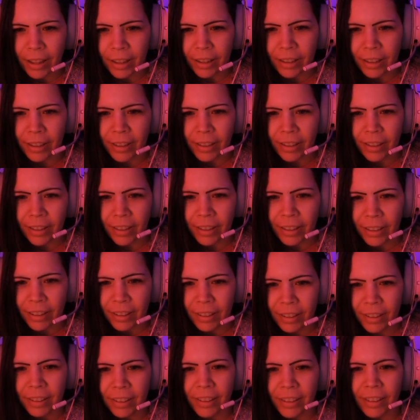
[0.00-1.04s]

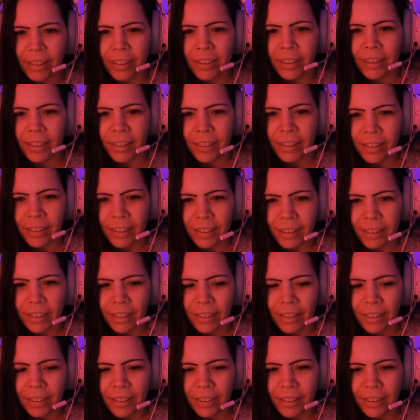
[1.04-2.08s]

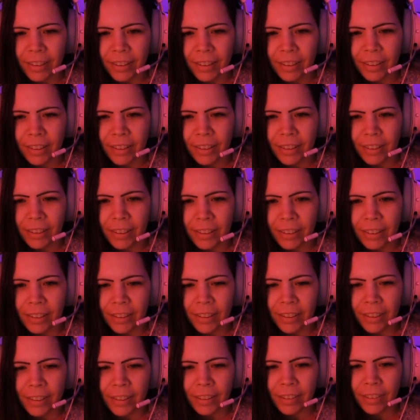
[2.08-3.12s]

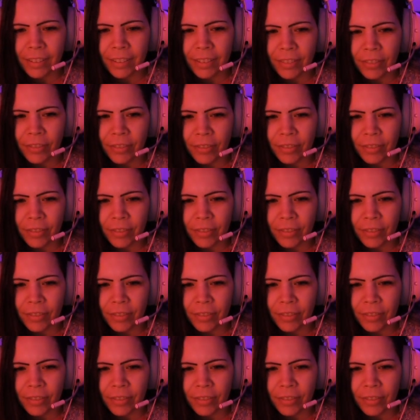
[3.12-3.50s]
(no one is talking)